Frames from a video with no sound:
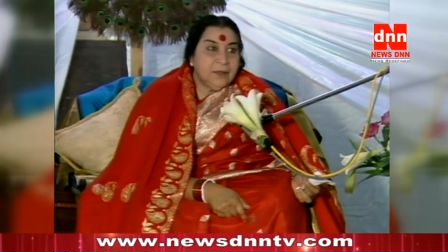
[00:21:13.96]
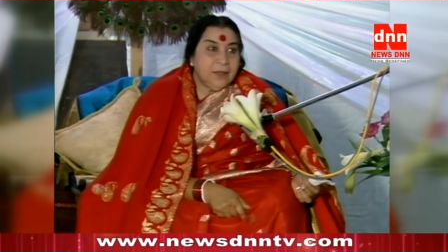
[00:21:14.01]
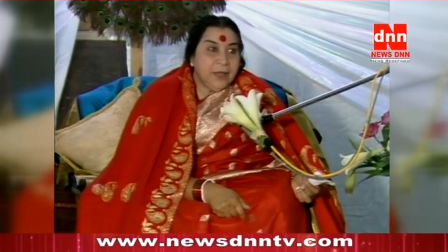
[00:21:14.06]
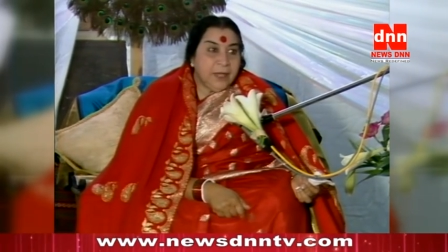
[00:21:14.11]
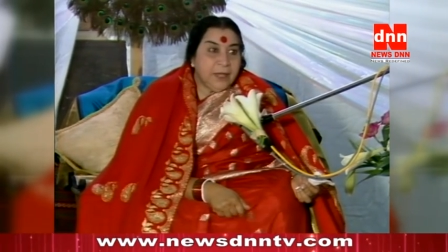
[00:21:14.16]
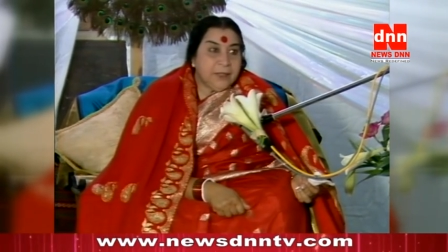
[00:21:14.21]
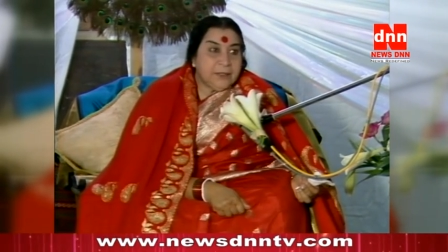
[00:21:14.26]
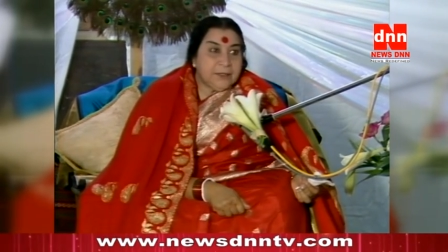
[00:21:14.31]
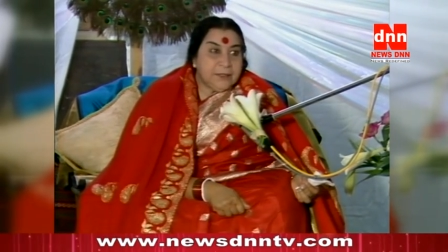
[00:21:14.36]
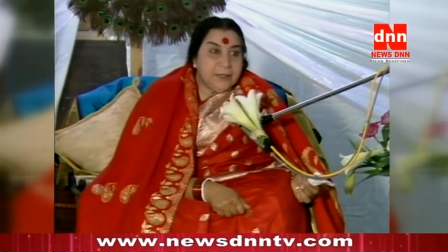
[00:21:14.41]

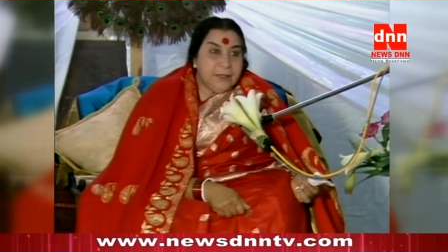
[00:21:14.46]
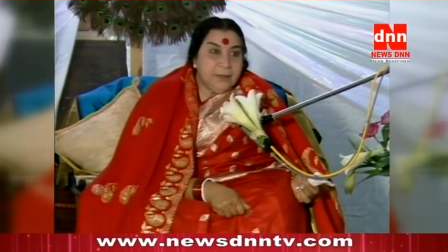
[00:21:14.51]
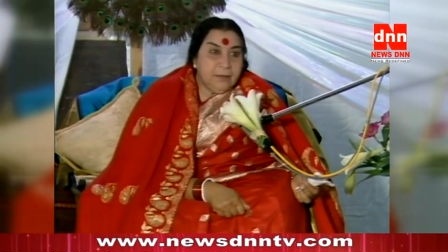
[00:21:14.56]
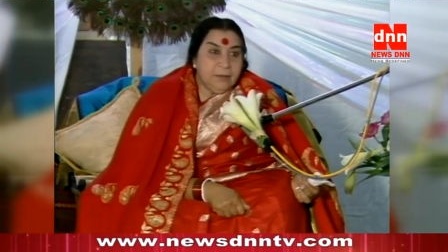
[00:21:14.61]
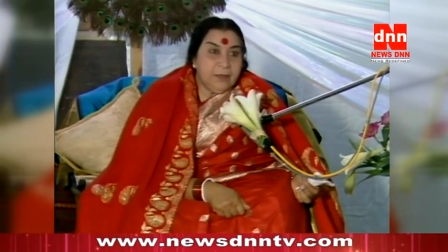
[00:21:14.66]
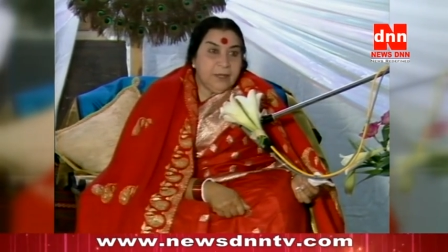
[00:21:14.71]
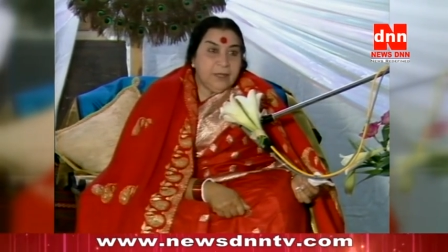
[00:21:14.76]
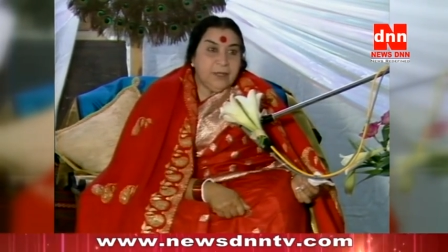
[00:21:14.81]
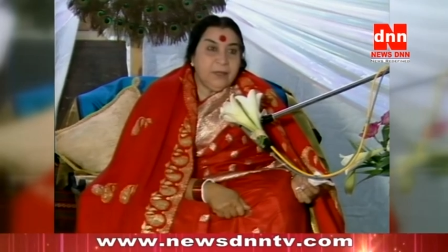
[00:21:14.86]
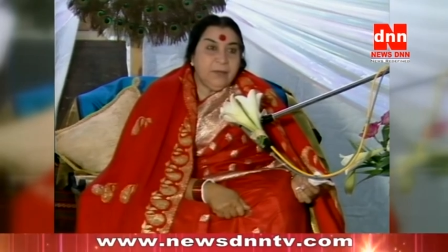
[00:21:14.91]

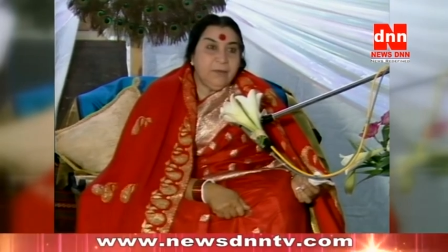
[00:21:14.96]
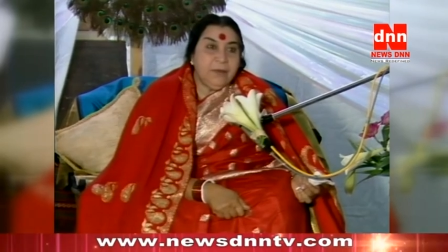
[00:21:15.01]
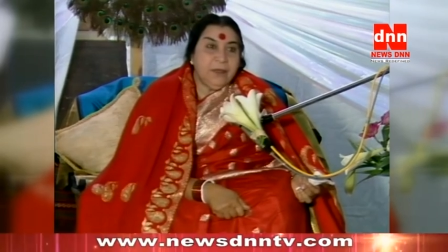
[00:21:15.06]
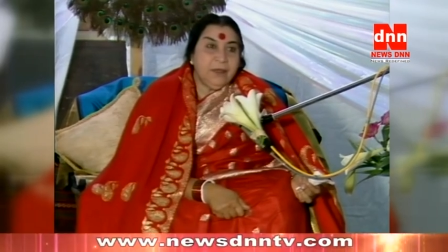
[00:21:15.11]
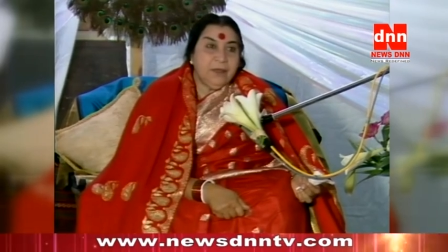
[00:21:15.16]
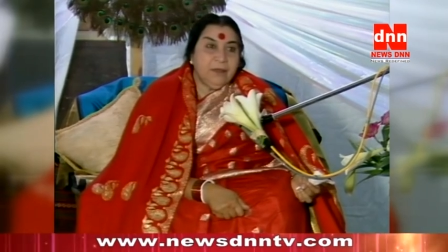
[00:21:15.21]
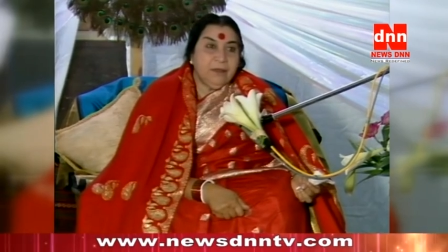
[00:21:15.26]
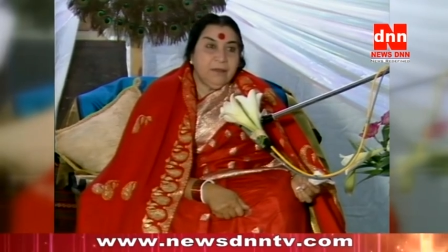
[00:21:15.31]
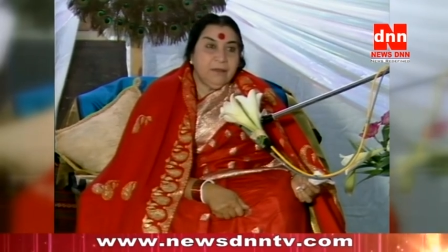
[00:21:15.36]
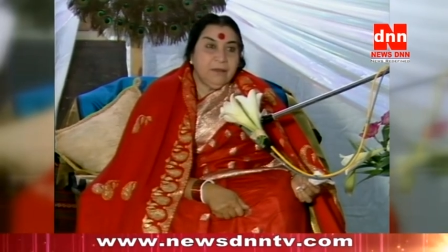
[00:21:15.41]
extremely
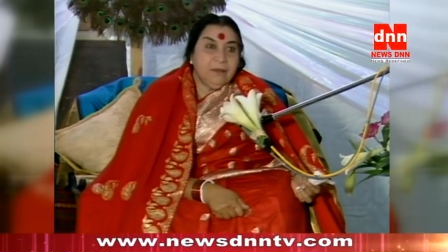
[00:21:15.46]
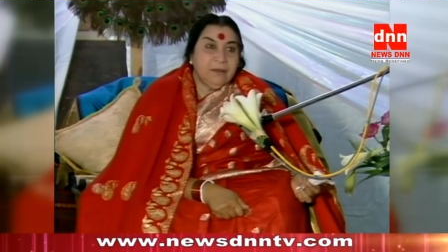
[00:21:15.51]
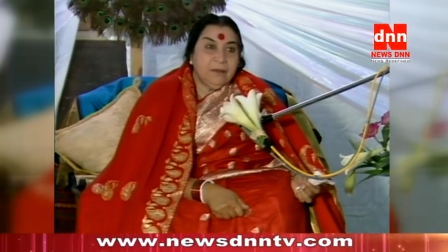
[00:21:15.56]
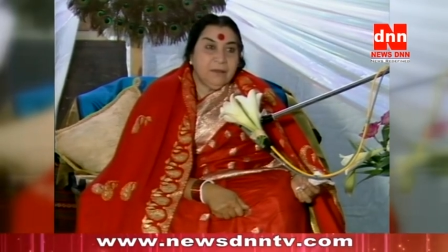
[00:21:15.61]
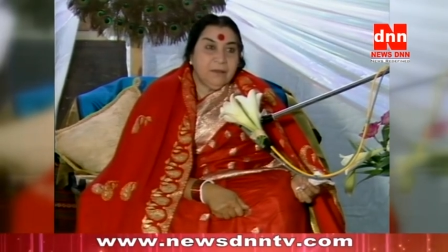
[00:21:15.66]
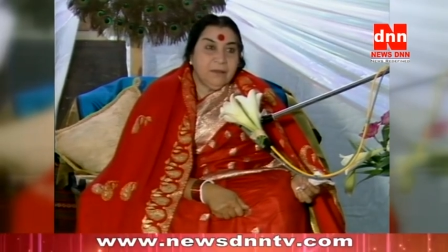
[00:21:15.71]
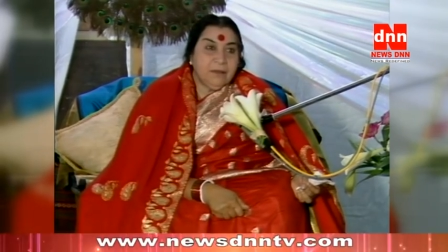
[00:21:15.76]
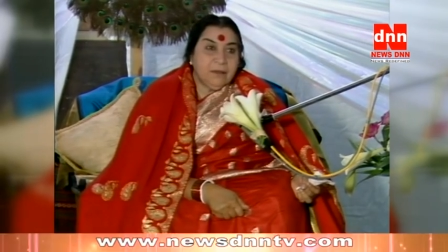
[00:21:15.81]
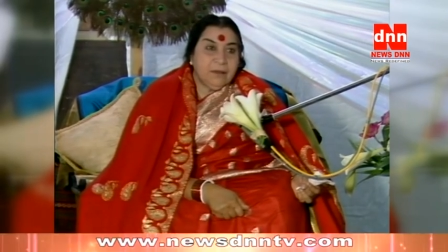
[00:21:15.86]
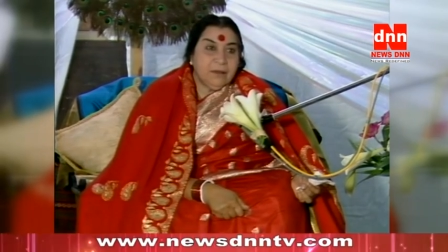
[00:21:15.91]
giving,
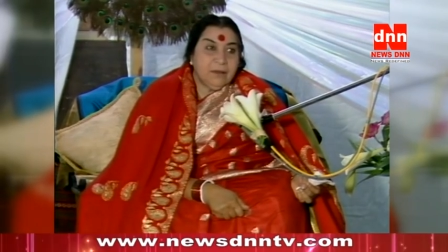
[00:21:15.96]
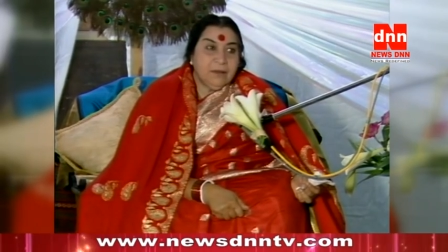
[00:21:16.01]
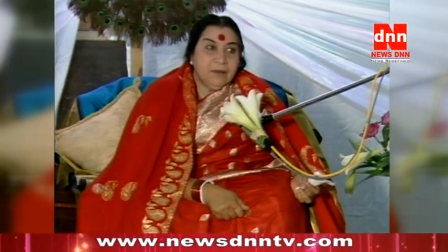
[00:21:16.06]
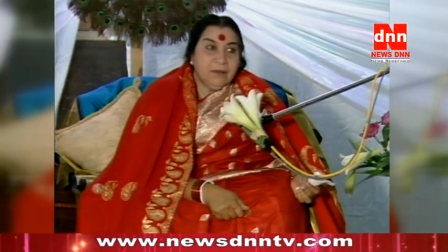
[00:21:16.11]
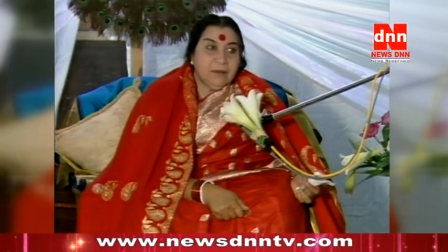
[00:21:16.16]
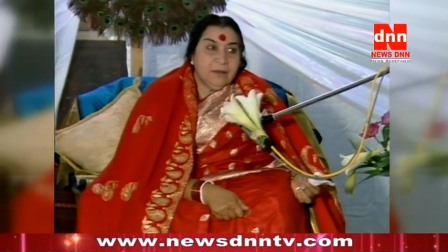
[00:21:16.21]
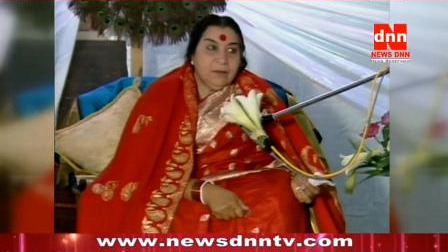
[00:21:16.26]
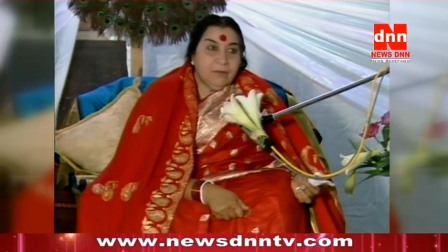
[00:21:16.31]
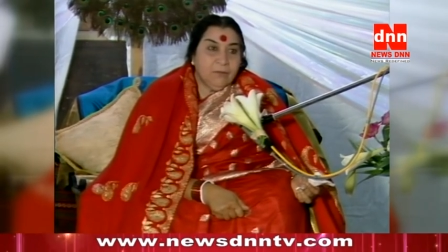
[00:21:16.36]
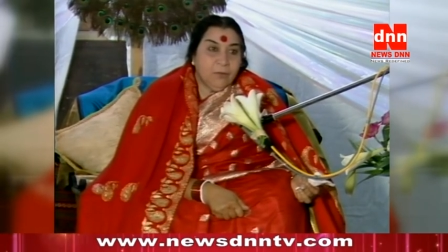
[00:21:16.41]

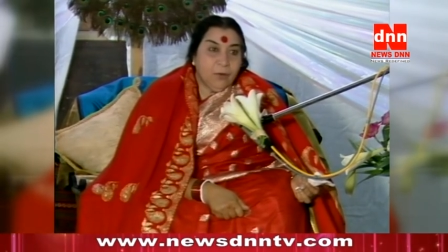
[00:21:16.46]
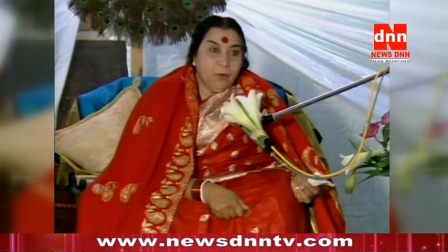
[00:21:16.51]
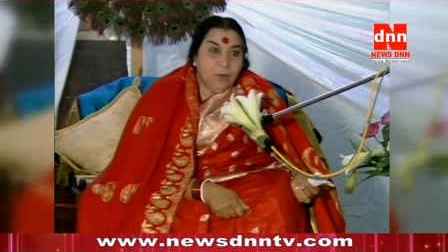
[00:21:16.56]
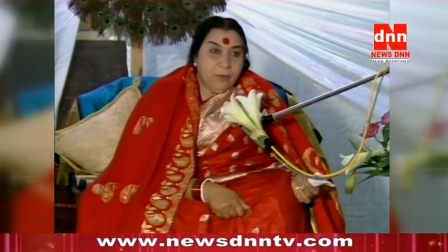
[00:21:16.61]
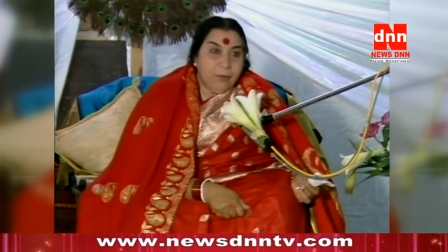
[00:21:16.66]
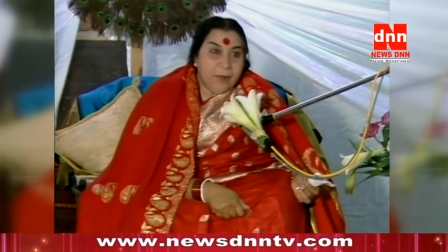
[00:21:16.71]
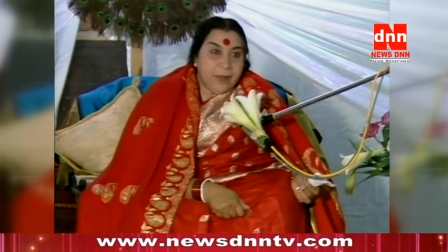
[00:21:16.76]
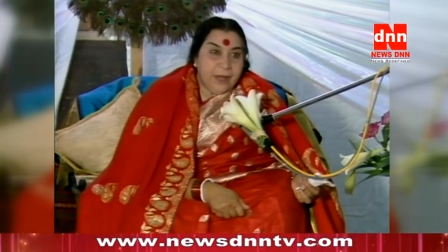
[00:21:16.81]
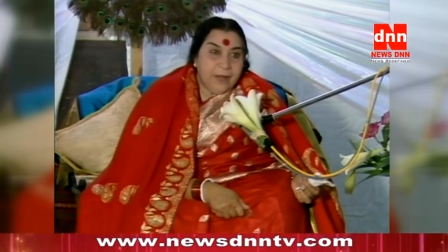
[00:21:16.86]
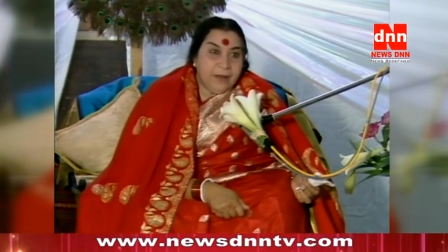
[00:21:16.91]

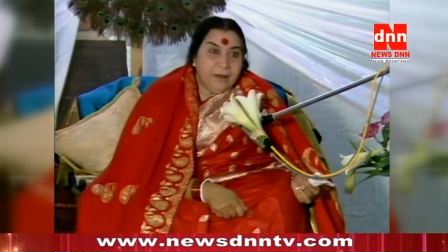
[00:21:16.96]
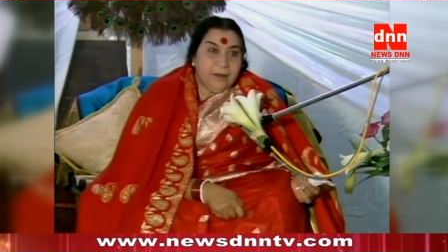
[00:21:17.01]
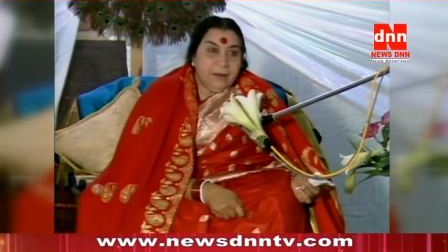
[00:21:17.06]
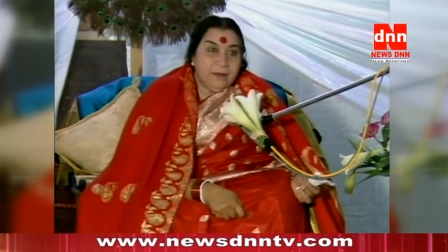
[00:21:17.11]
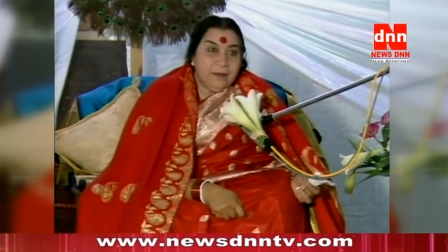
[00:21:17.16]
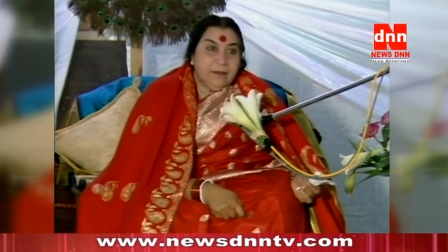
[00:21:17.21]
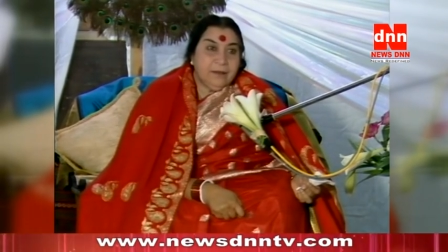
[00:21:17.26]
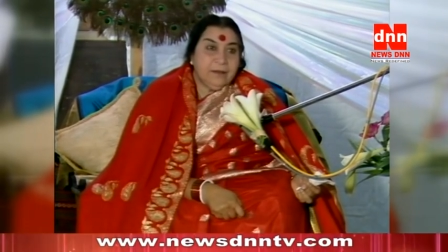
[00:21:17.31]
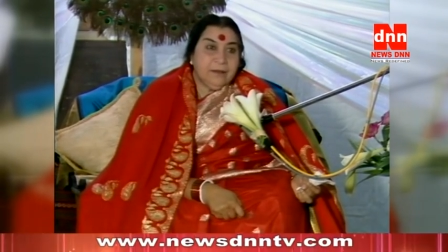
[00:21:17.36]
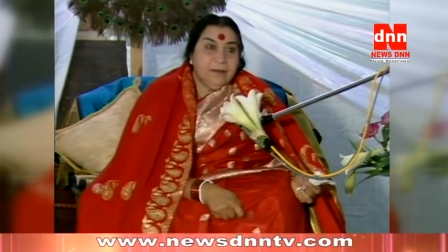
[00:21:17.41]
forbearing,